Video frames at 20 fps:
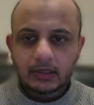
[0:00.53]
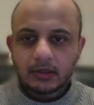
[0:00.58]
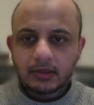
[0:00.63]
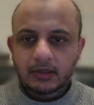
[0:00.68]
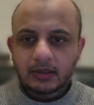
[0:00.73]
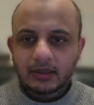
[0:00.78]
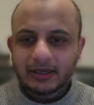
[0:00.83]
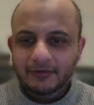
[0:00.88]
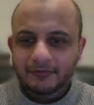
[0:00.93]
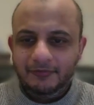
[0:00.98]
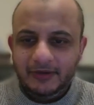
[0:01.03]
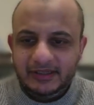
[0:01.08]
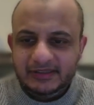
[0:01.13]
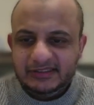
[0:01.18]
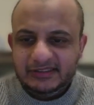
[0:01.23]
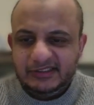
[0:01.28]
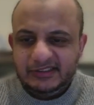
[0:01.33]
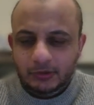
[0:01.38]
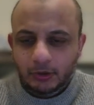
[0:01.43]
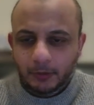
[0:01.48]
Hi
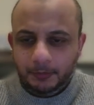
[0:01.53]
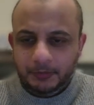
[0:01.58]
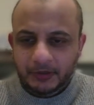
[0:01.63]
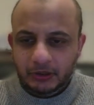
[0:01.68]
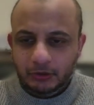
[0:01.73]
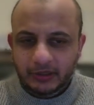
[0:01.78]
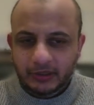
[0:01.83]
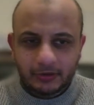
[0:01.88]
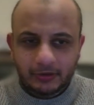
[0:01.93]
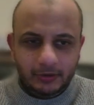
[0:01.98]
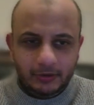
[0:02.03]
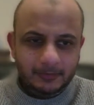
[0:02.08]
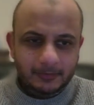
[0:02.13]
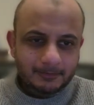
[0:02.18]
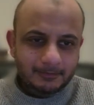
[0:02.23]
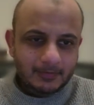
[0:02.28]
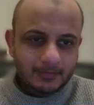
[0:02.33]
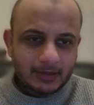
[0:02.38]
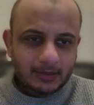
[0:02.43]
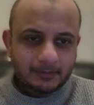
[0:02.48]
friends, hope you're doing good.
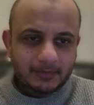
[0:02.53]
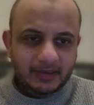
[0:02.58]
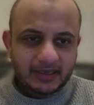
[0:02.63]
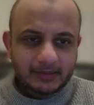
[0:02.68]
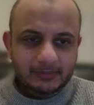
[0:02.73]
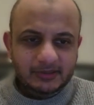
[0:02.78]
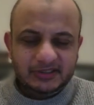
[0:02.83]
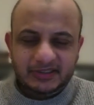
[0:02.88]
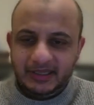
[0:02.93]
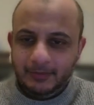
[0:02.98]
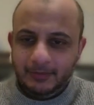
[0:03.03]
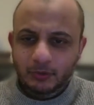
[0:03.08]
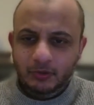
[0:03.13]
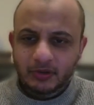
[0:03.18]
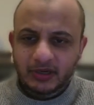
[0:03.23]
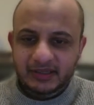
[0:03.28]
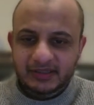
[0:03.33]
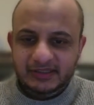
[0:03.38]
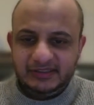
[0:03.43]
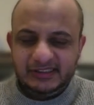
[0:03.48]
My name is
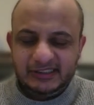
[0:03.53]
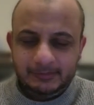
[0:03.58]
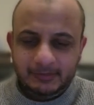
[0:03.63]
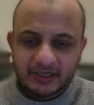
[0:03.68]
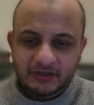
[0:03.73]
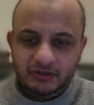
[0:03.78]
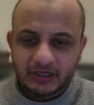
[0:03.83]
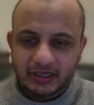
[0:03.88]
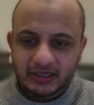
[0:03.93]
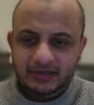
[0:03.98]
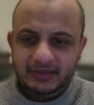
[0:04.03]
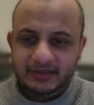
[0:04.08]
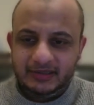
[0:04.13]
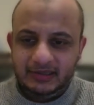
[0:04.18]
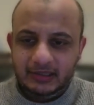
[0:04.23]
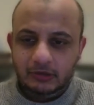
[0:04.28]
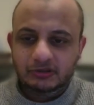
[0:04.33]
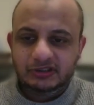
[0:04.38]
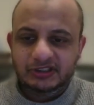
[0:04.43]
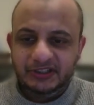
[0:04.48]
Taimur and this is my channel, The
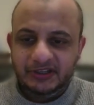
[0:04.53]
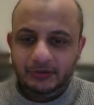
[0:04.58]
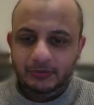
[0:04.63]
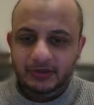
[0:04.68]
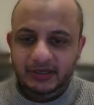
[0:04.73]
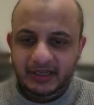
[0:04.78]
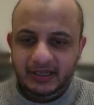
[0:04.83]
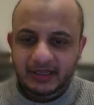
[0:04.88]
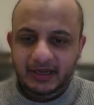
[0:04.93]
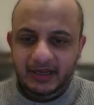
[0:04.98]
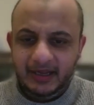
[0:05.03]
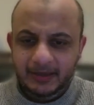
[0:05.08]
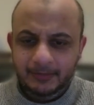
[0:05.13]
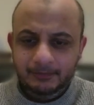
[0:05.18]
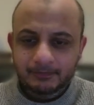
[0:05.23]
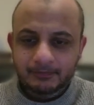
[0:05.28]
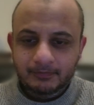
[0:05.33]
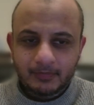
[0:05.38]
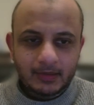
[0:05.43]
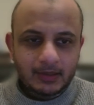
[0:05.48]
Cloud Security Guy.
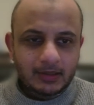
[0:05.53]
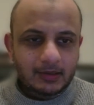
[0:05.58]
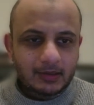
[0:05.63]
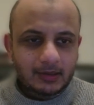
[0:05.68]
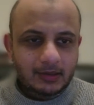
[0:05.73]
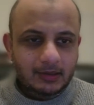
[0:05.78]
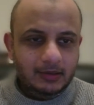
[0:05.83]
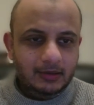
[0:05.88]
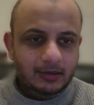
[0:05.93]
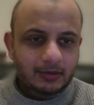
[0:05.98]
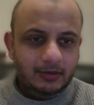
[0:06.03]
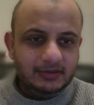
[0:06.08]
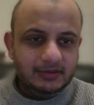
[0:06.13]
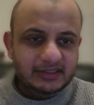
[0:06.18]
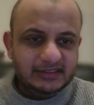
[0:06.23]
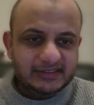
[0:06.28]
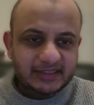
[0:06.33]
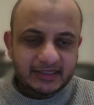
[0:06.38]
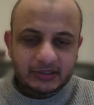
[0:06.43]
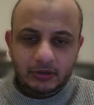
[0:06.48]
Uh, on
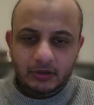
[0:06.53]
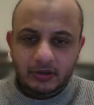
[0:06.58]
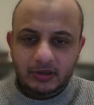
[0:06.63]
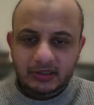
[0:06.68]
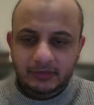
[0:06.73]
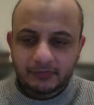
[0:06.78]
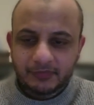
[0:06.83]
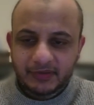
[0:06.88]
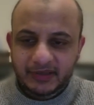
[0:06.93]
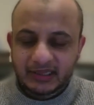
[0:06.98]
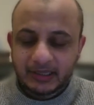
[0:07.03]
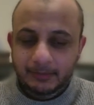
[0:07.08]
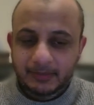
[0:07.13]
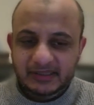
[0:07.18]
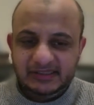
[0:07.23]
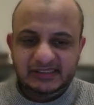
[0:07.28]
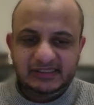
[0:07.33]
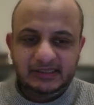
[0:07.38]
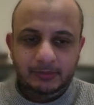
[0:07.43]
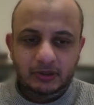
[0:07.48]
this, I talk on a weekly
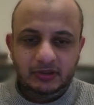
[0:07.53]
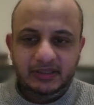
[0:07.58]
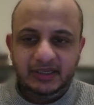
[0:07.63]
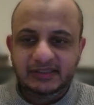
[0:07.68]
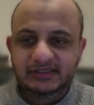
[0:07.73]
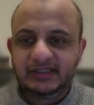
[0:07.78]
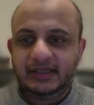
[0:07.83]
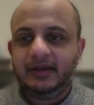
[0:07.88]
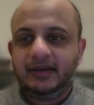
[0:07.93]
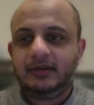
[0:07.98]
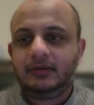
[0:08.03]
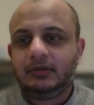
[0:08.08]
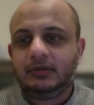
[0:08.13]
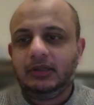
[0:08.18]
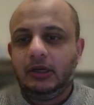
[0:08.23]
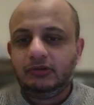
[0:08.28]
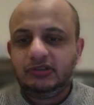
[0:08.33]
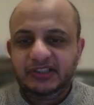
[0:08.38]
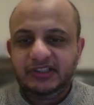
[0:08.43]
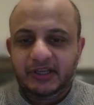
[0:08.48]
basis about things like
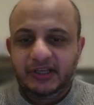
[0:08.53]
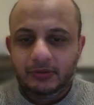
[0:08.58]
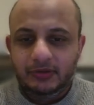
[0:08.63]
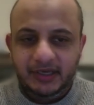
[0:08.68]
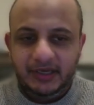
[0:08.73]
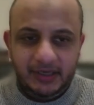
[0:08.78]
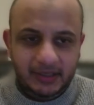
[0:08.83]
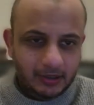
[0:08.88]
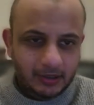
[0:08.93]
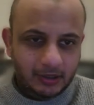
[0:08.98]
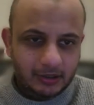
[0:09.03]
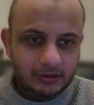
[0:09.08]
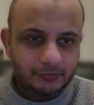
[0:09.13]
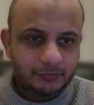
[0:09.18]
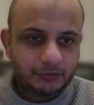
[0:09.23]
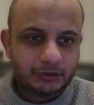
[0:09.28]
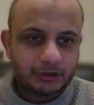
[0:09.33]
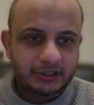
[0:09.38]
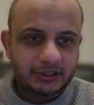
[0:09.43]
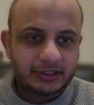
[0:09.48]
cloud security,
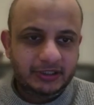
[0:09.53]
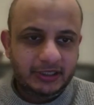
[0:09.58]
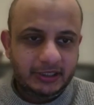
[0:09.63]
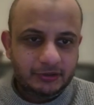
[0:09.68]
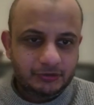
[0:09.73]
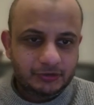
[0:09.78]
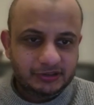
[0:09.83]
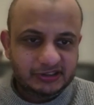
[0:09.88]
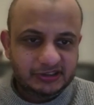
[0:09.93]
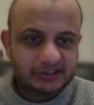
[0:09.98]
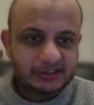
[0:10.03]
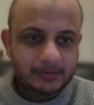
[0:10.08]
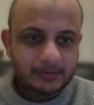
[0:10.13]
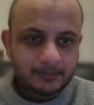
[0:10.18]
artificial intelligence,